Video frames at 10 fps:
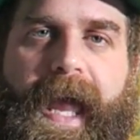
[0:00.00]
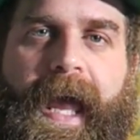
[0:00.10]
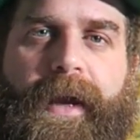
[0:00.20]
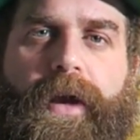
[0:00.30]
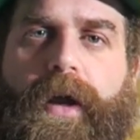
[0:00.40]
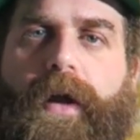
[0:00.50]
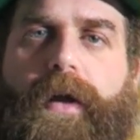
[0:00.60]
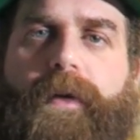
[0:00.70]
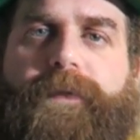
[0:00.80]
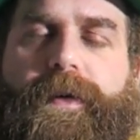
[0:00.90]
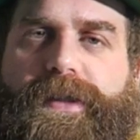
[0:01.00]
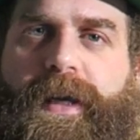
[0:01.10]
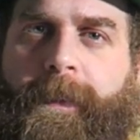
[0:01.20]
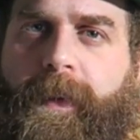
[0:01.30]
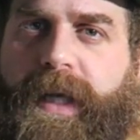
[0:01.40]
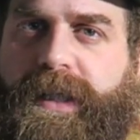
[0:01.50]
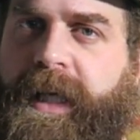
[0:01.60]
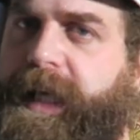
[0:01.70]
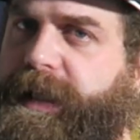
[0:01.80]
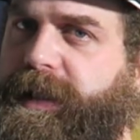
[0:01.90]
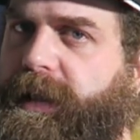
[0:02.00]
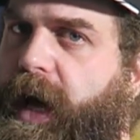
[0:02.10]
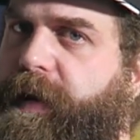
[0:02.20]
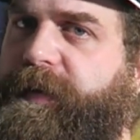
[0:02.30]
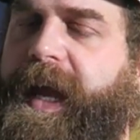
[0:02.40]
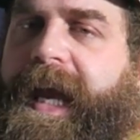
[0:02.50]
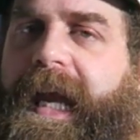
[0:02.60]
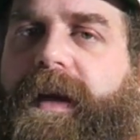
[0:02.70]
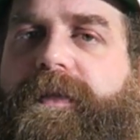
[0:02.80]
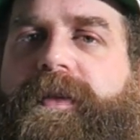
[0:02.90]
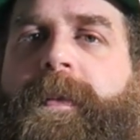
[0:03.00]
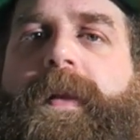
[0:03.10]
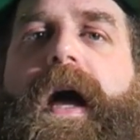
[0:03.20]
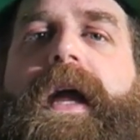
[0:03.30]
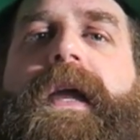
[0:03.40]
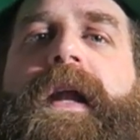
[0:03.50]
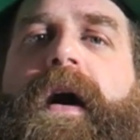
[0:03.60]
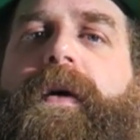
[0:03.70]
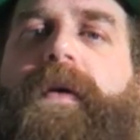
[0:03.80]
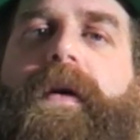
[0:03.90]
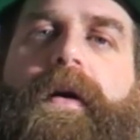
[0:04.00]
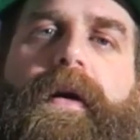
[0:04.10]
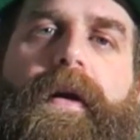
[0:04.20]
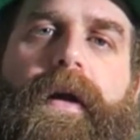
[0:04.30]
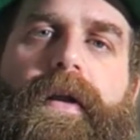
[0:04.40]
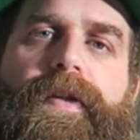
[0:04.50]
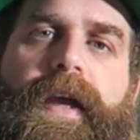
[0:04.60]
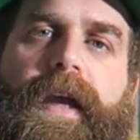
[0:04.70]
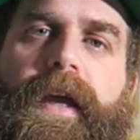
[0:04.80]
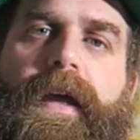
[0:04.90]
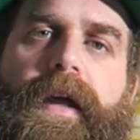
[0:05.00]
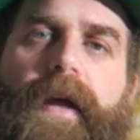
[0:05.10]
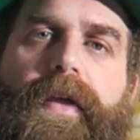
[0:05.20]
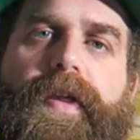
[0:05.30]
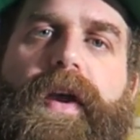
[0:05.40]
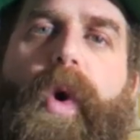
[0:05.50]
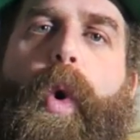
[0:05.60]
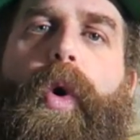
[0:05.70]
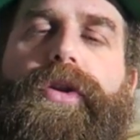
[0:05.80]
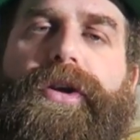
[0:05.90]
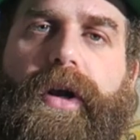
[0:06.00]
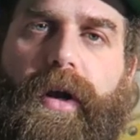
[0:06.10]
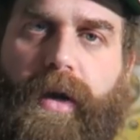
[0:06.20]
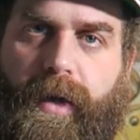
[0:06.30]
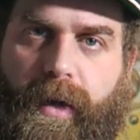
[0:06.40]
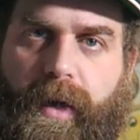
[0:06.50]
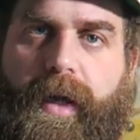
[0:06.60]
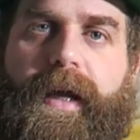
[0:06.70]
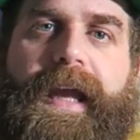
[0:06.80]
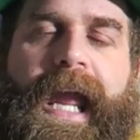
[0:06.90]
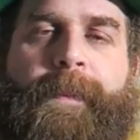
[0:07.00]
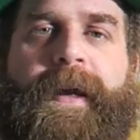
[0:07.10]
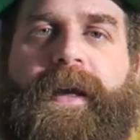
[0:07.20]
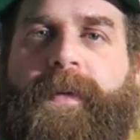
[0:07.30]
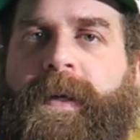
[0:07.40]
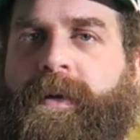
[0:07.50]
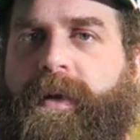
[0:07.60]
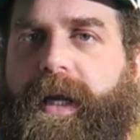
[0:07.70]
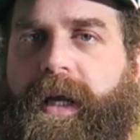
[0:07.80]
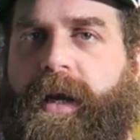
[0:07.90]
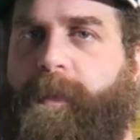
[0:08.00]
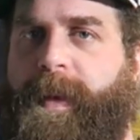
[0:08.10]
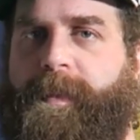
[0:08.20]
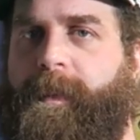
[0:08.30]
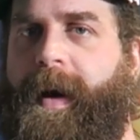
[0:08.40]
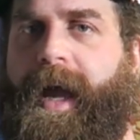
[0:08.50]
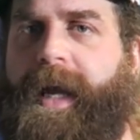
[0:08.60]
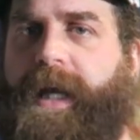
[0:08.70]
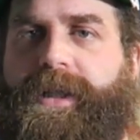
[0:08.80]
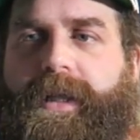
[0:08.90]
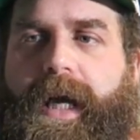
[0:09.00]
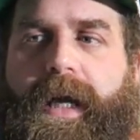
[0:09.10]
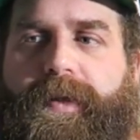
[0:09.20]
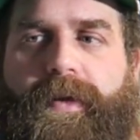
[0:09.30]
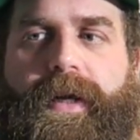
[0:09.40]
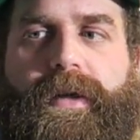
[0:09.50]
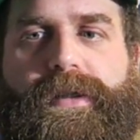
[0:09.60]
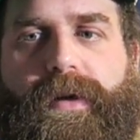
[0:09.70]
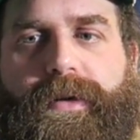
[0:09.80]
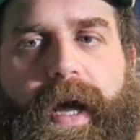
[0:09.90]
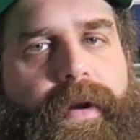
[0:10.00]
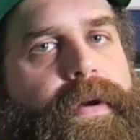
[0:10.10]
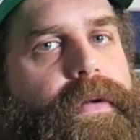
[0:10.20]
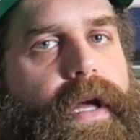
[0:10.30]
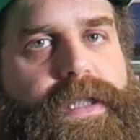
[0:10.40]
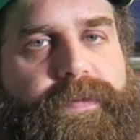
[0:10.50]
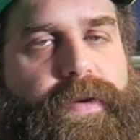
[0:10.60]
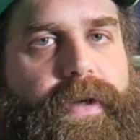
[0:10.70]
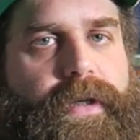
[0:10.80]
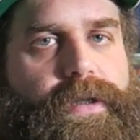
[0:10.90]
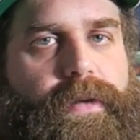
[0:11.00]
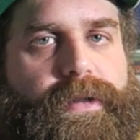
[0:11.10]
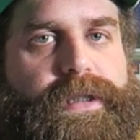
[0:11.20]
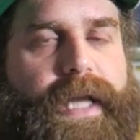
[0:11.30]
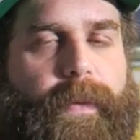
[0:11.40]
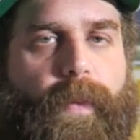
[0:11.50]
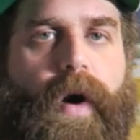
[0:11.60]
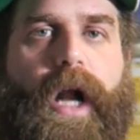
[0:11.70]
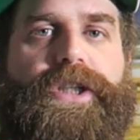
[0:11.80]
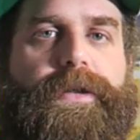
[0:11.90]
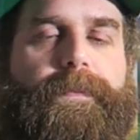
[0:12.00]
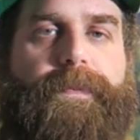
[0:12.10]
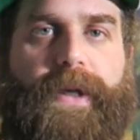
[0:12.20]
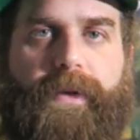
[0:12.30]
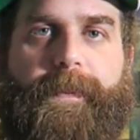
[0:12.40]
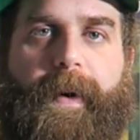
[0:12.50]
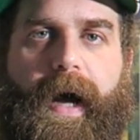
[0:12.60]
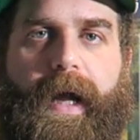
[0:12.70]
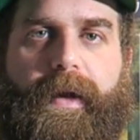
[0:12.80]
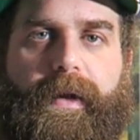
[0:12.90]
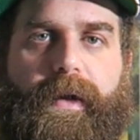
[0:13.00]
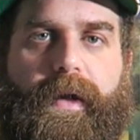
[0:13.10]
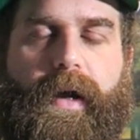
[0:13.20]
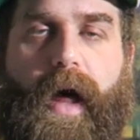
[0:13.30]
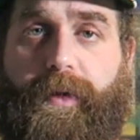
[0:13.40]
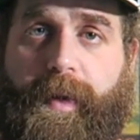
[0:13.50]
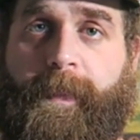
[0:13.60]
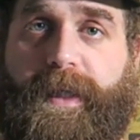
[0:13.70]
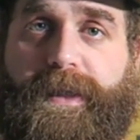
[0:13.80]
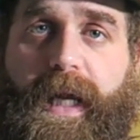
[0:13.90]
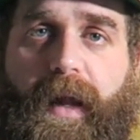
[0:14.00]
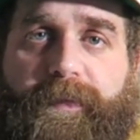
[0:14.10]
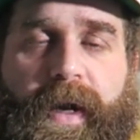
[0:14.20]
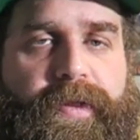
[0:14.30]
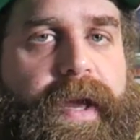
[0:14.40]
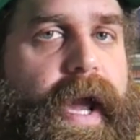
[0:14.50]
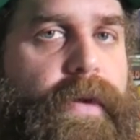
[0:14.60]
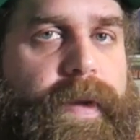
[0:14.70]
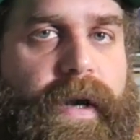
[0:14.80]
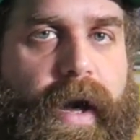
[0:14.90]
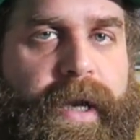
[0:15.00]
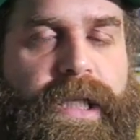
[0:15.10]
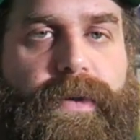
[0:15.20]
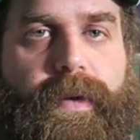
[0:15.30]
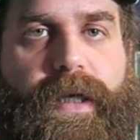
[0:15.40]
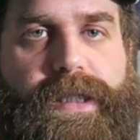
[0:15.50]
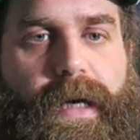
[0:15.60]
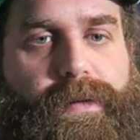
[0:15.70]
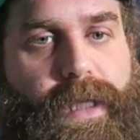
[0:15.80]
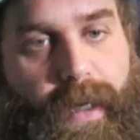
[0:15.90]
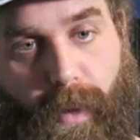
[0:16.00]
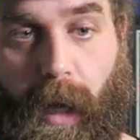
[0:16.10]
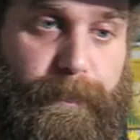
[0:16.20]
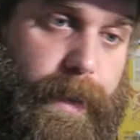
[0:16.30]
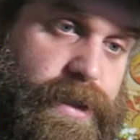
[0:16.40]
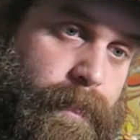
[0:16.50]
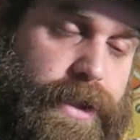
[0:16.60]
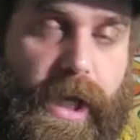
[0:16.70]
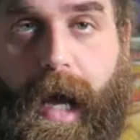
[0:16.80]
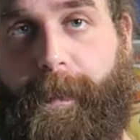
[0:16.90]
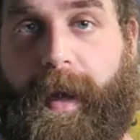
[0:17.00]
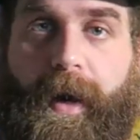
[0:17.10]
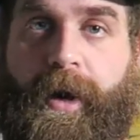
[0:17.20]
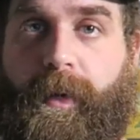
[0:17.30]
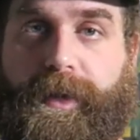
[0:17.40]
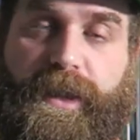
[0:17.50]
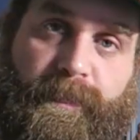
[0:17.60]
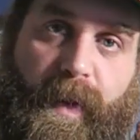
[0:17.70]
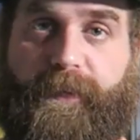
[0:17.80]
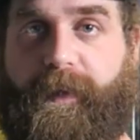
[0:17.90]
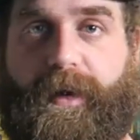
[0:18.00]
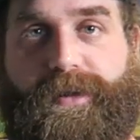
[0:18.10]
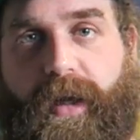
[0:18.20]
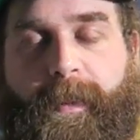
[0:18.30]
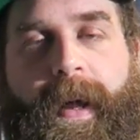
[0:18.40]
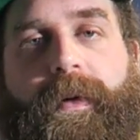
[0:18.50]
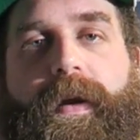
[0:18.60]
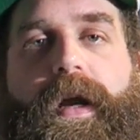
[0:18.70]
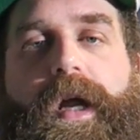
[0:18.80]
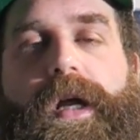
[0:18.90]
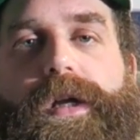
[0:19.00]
And for some reason, he gets a lot of hate from, like, you know, the older gaming community, you know, people my age, like 30 years old. I don't know lots of 30-year-olds that watch PewDiePie other than myself. And I think I only got into it because I was like, well, it's my job. I gotta know what this motherfucker's all about.